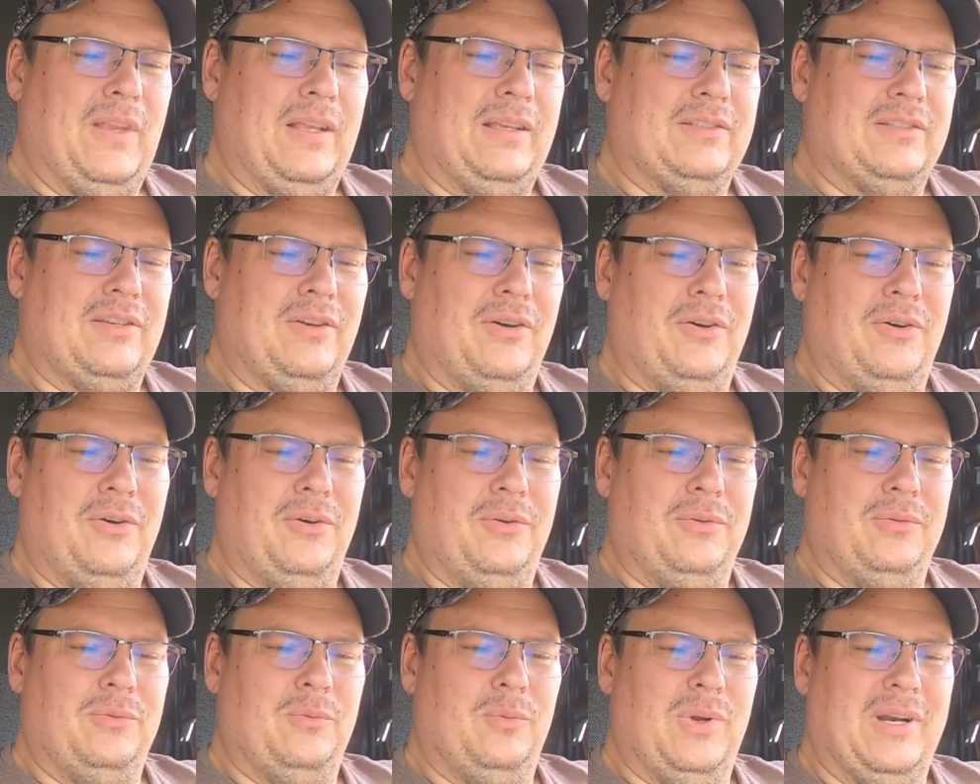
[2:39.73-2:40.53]

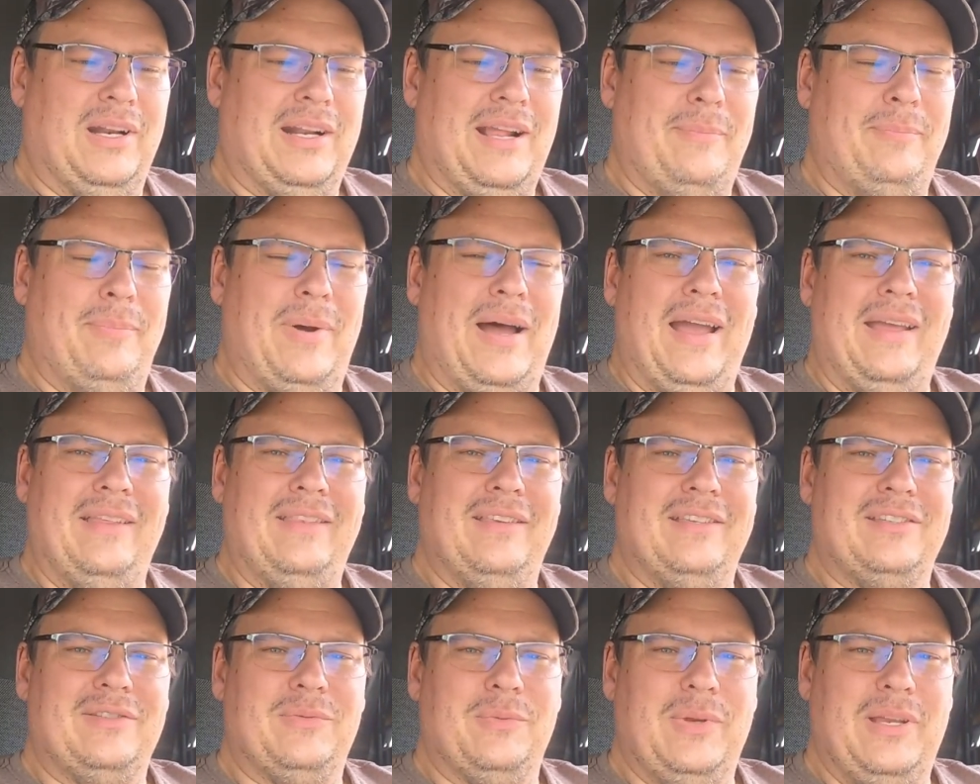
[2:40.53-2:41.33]
So what did I buy
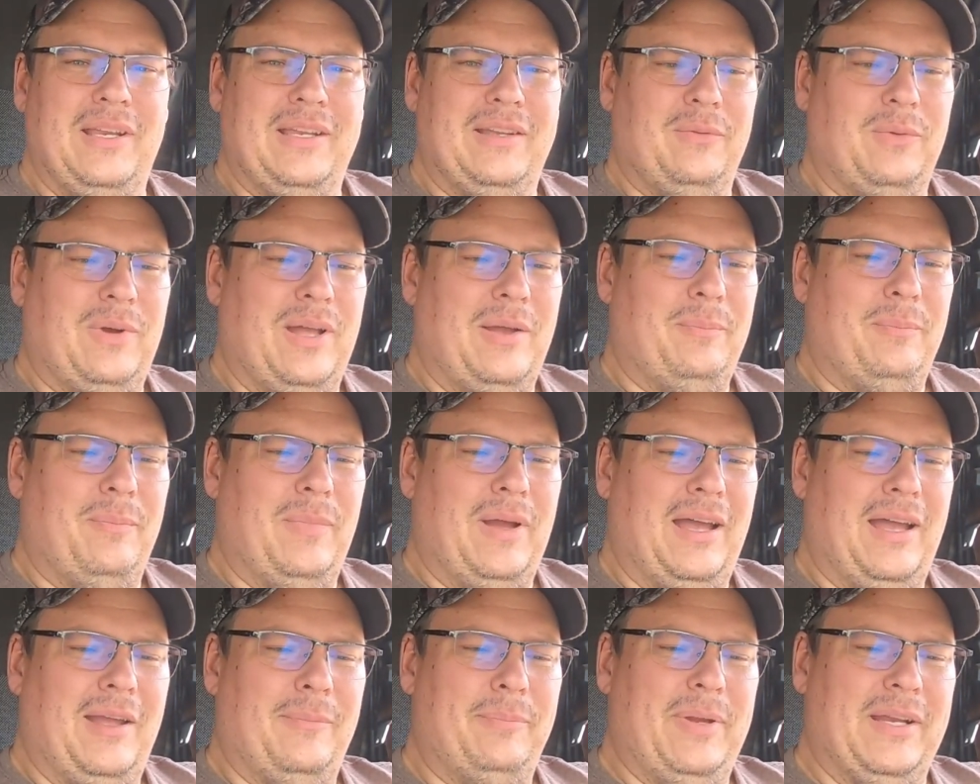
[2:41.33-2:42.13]
this week? Well,
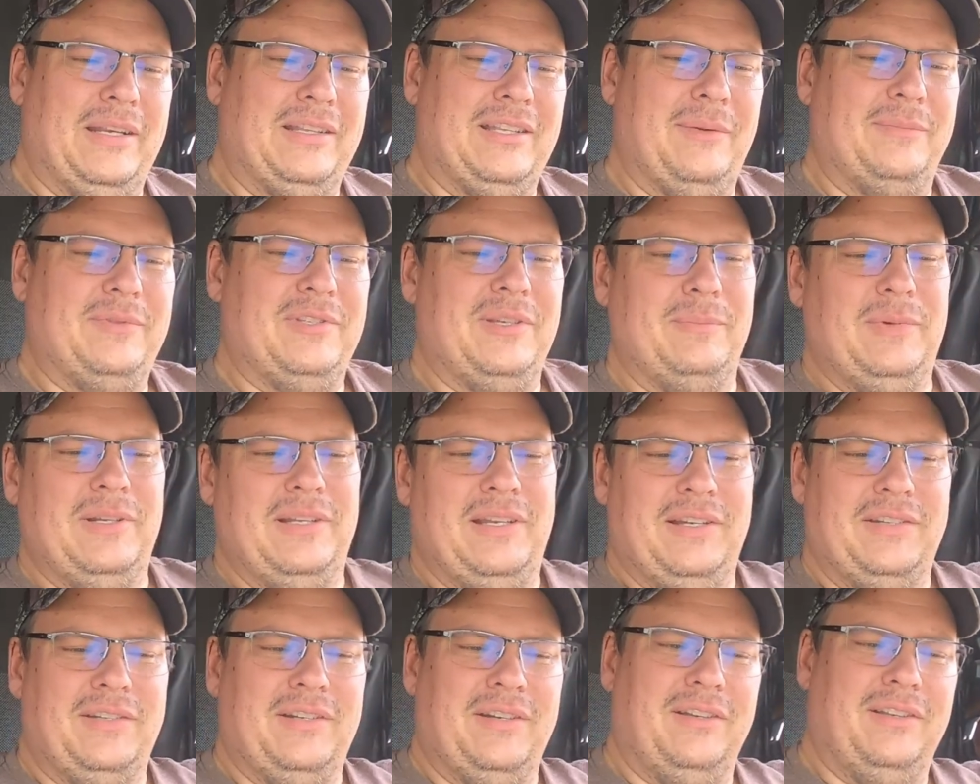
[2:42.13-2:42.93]
I picked up some
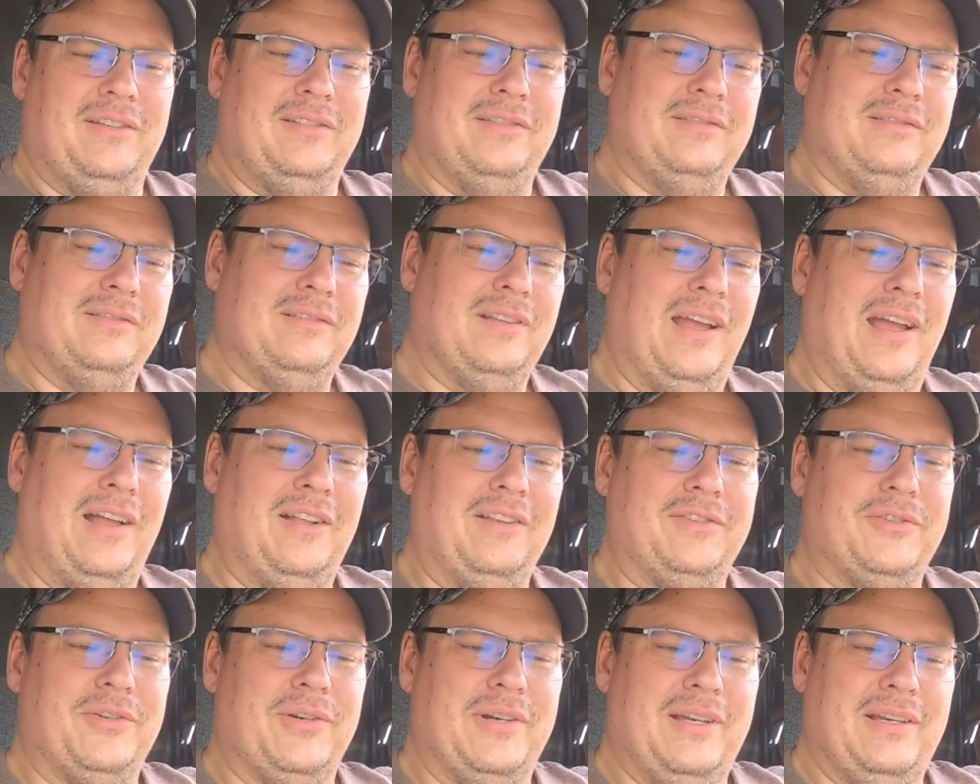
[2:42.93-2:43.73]
additional
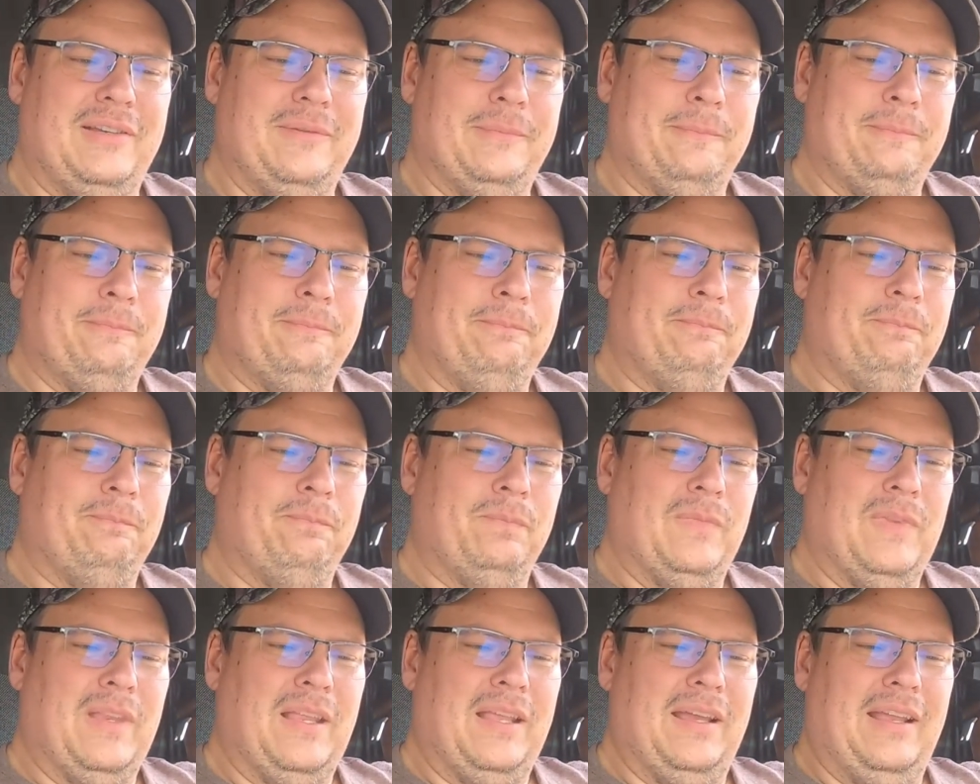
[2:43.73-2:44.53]
Altria
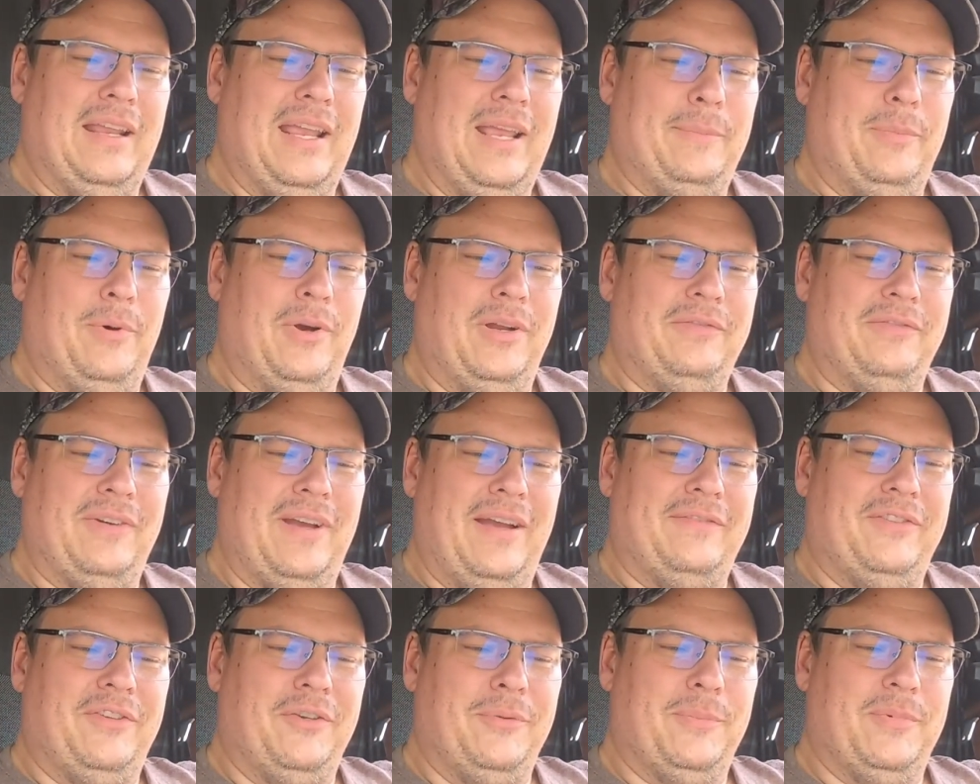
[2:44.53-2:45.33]
at
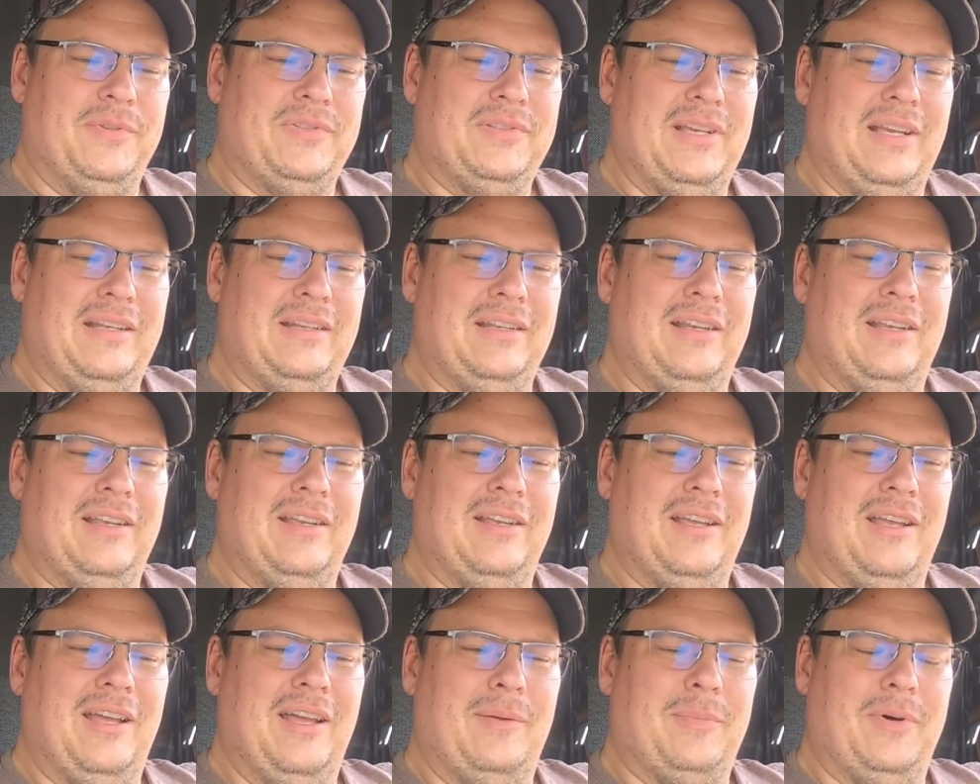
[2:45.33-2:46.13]

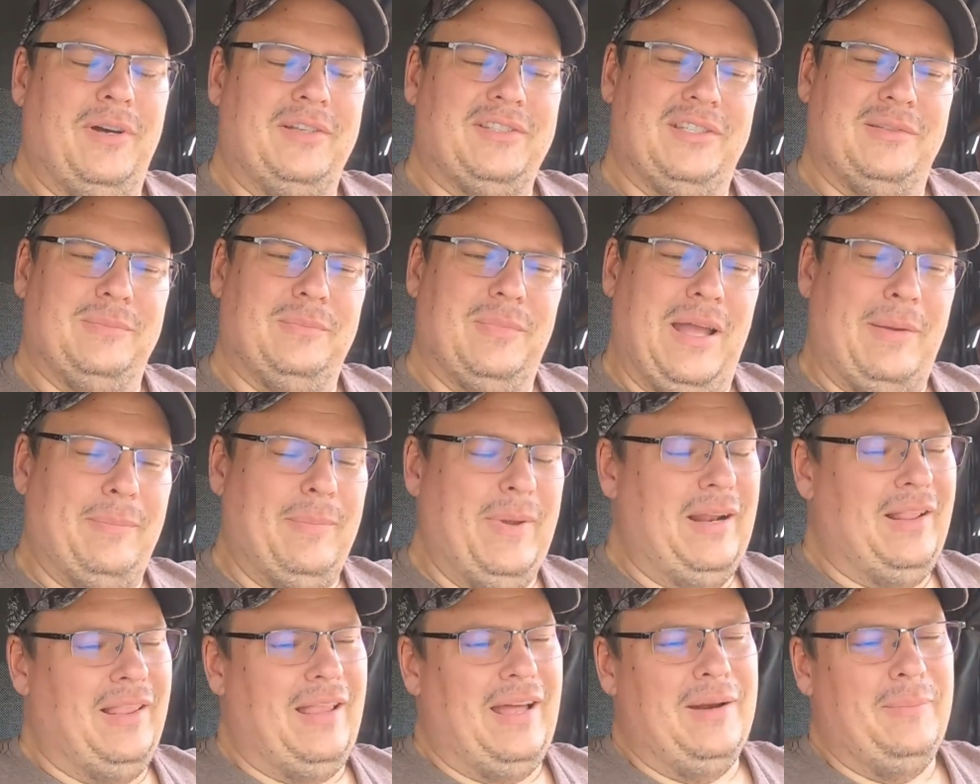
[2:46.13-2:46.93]
8.52%. I
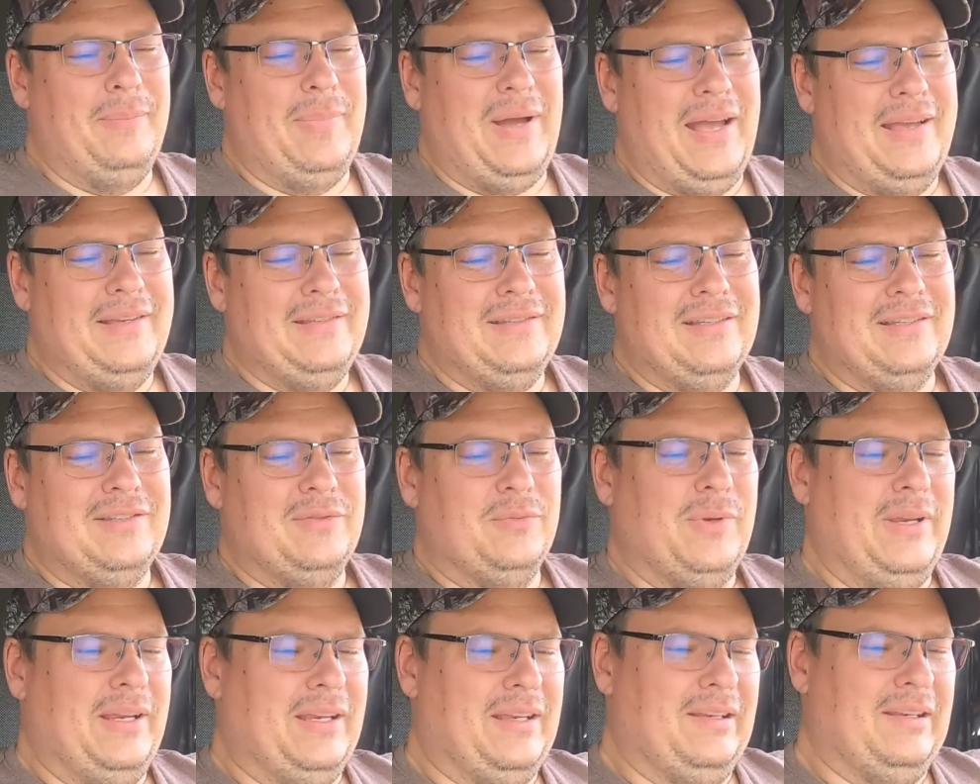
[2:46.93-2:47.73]
made a lot of buys this
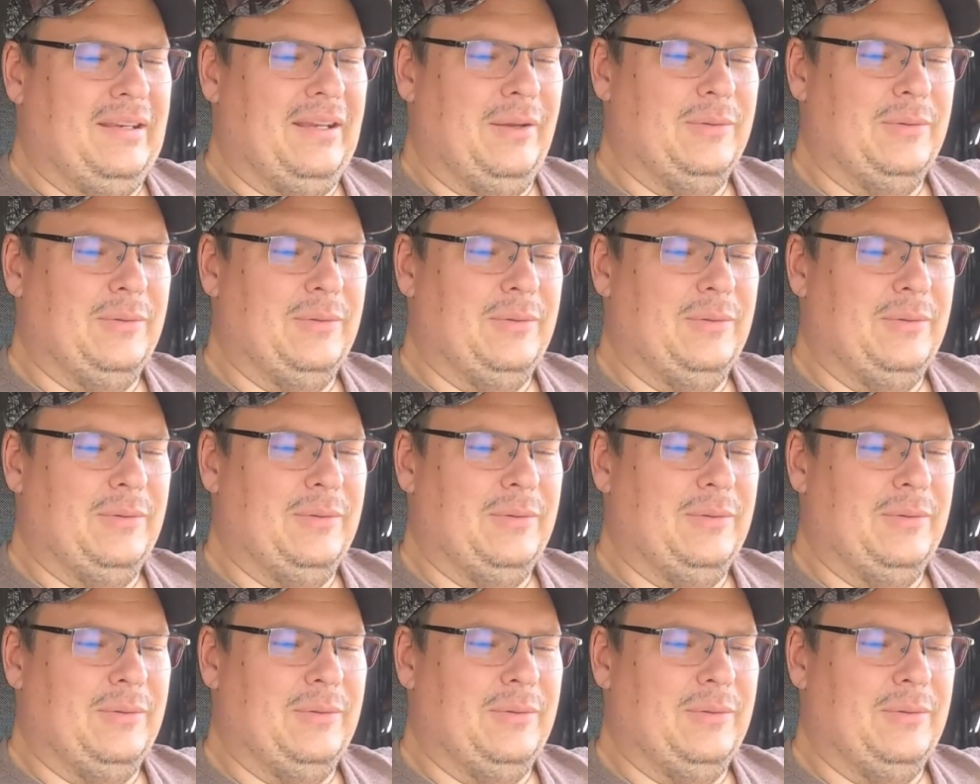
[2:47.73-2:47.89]
week.